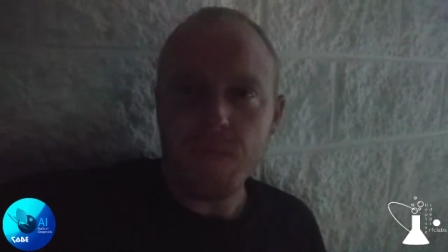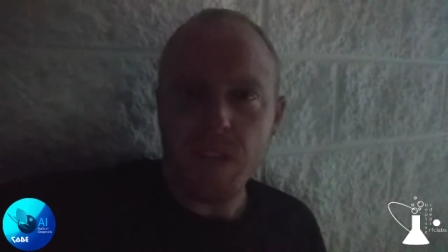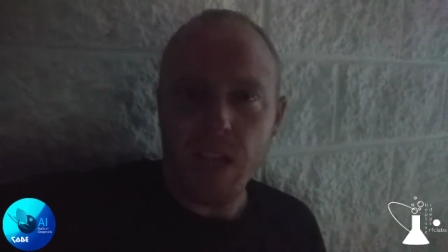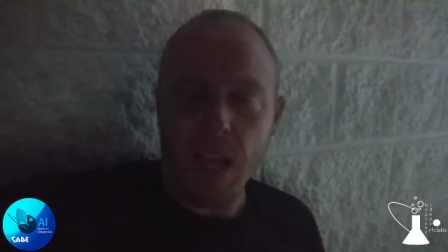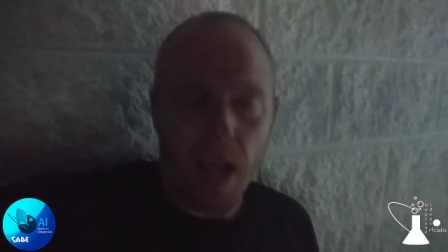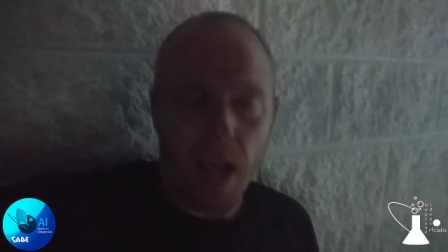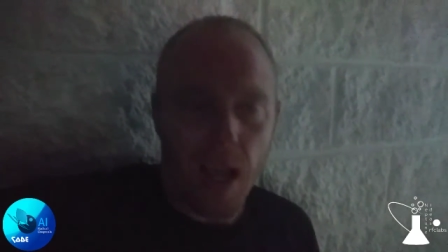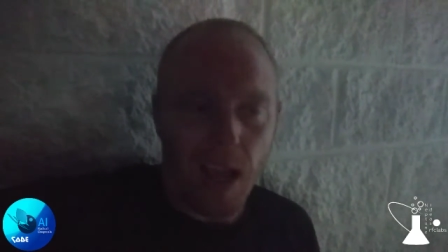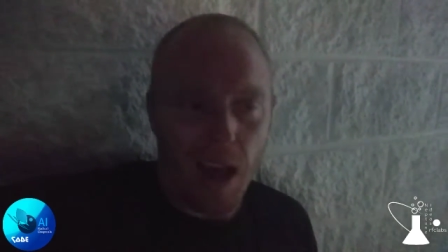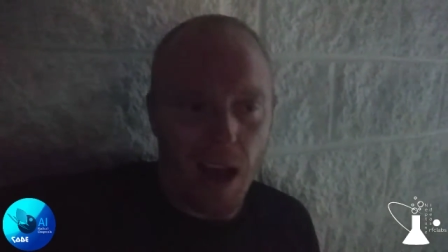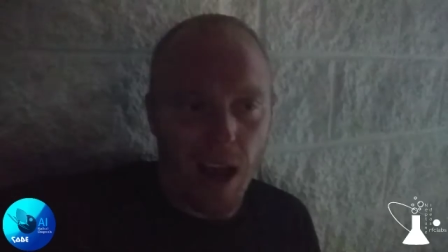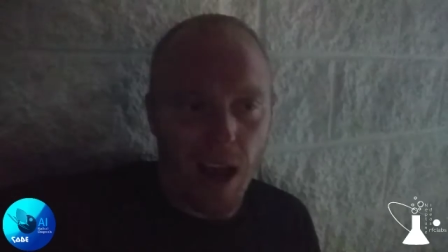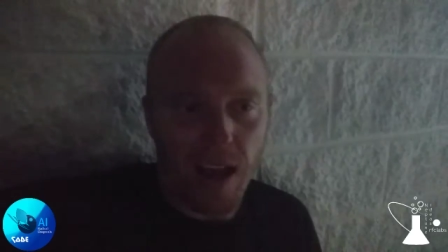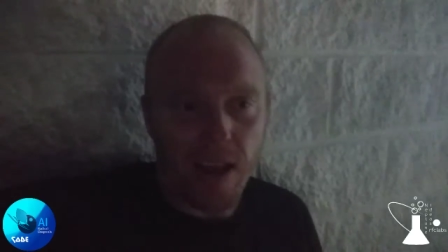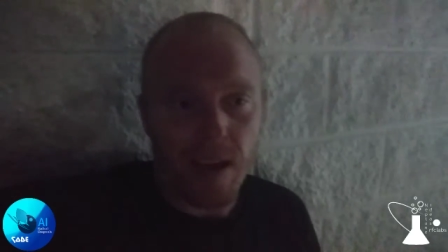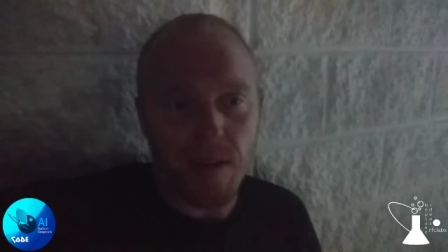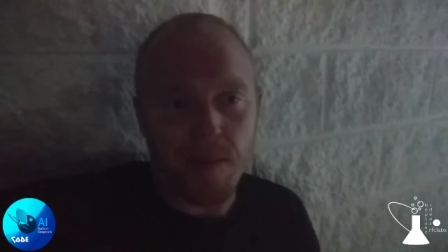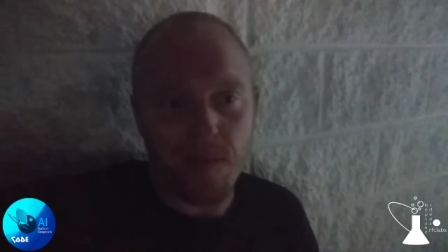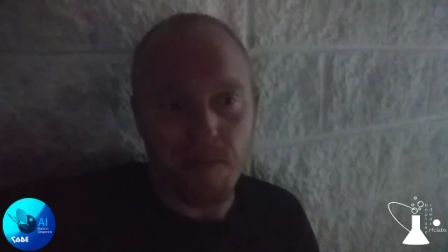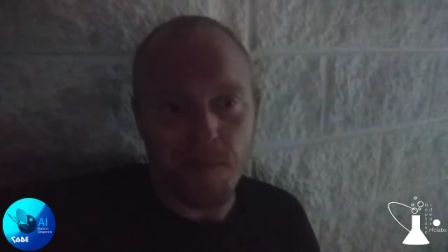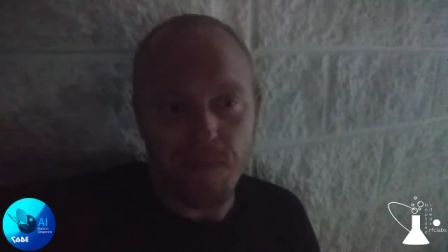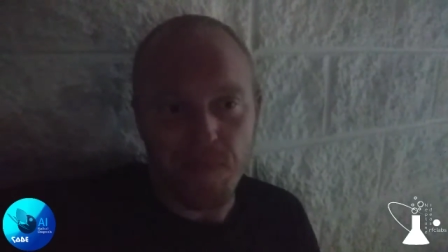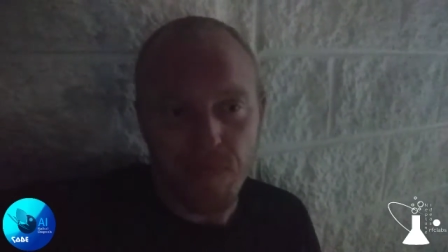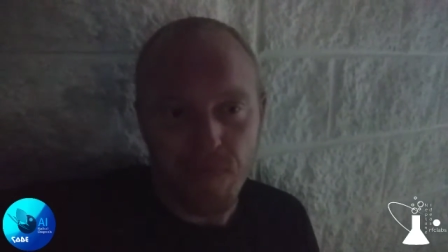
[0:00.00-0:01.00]
the AI.
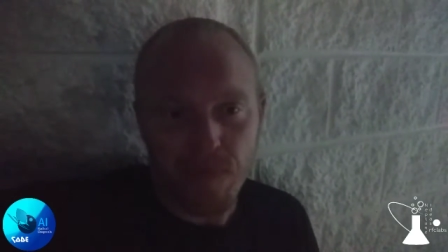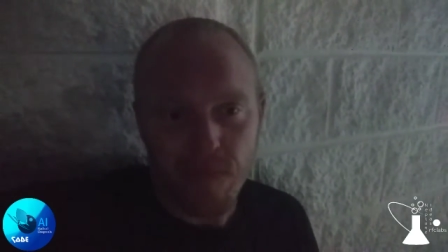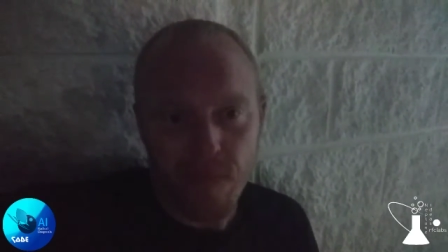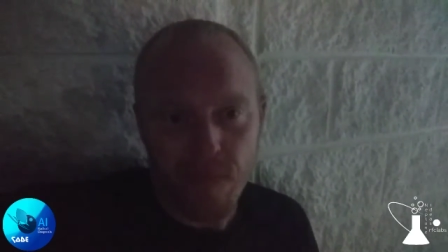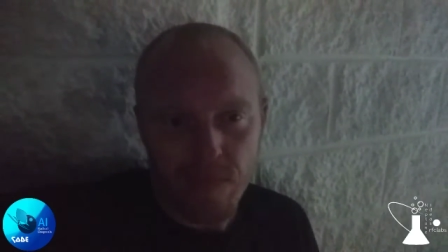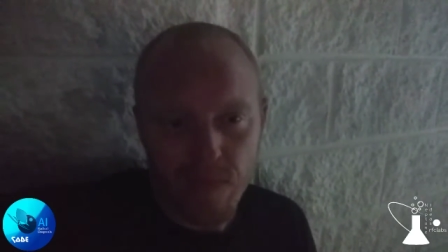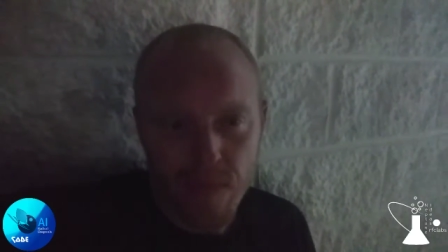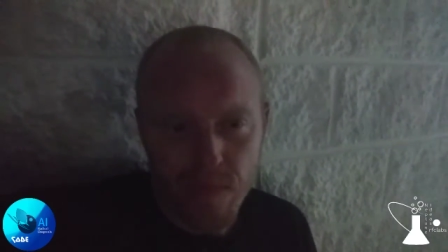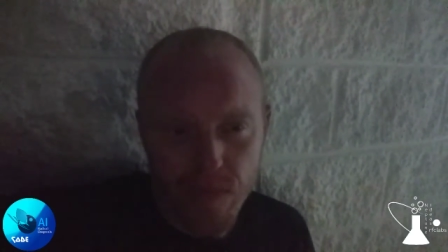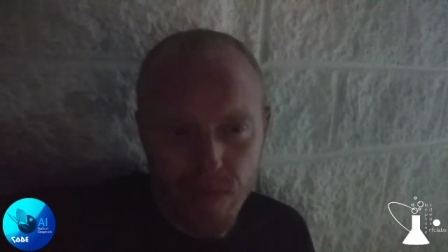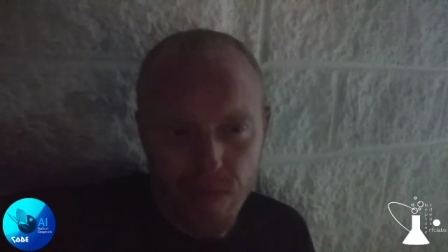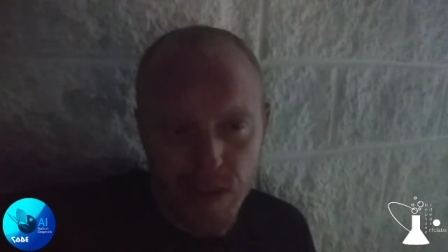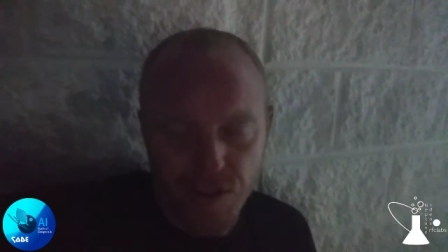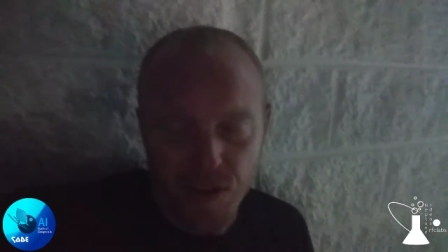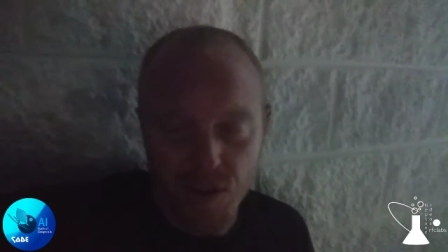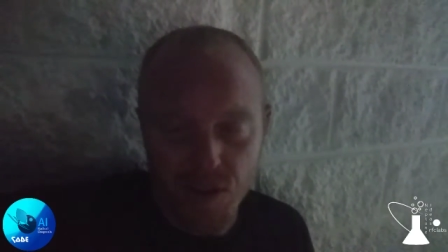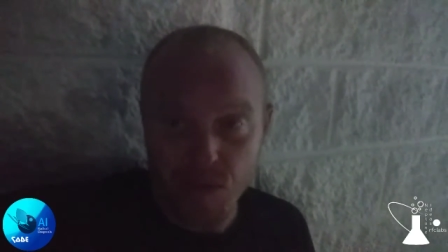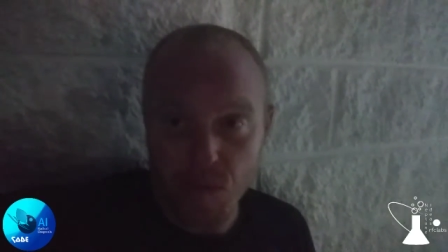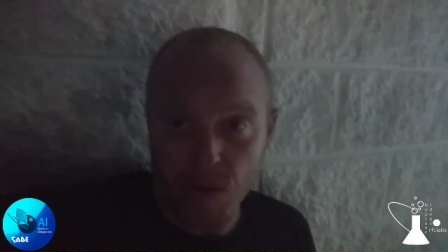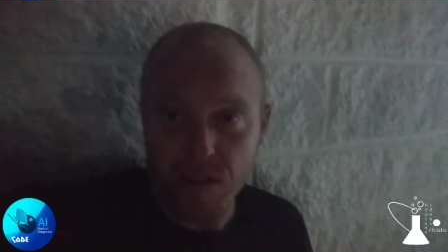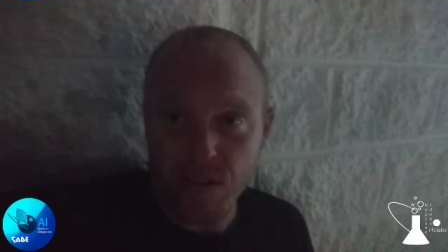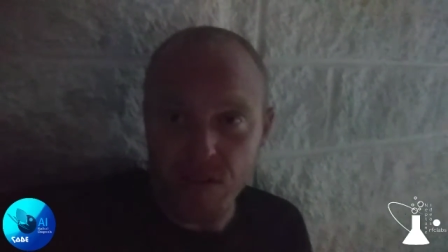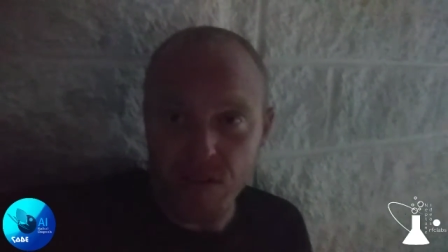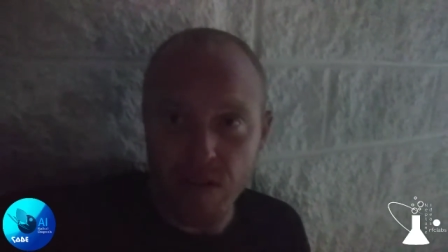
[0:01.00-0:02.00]
This is
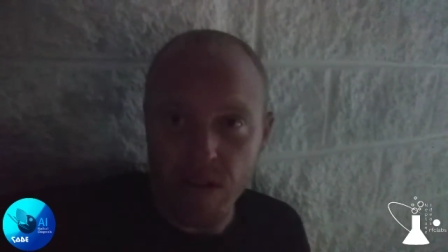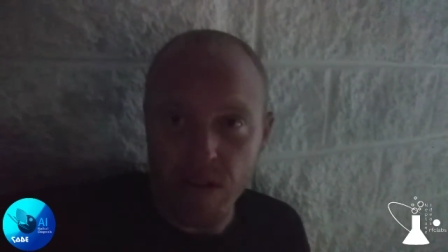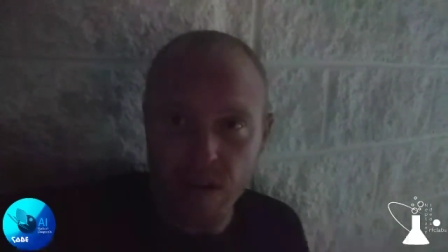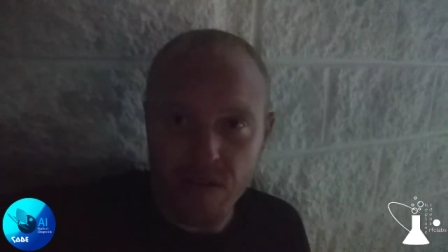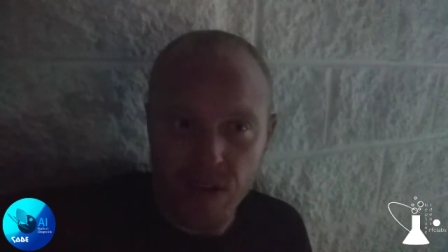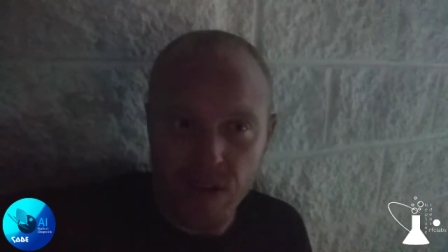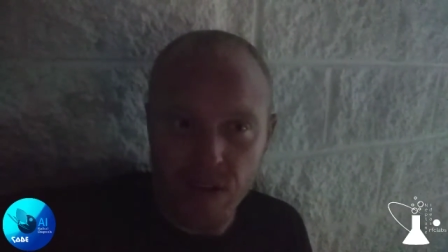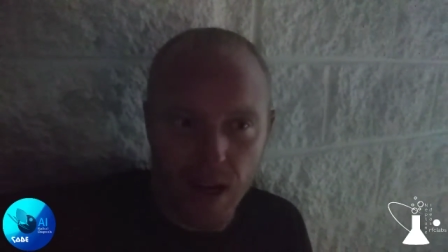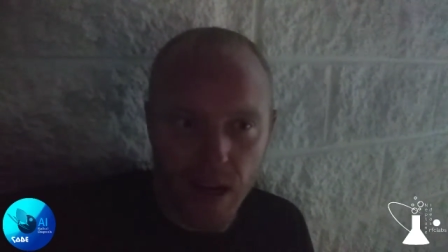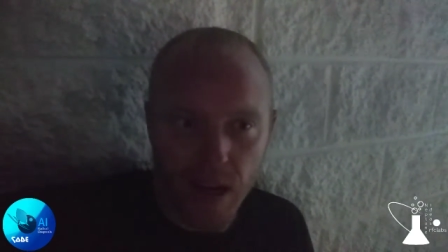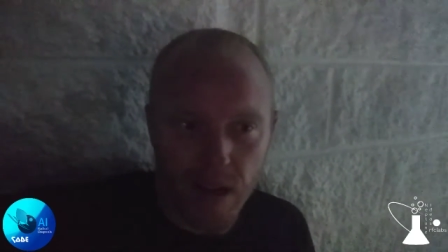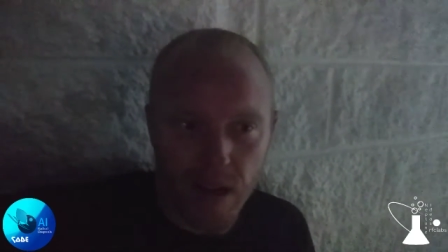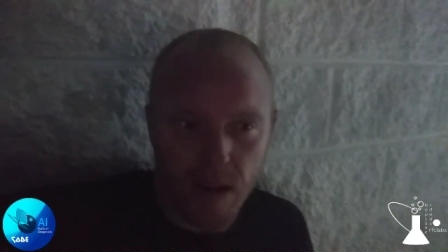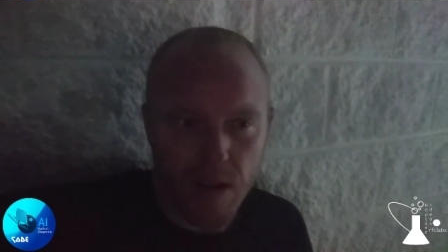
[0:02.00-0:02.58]
what's so exciting.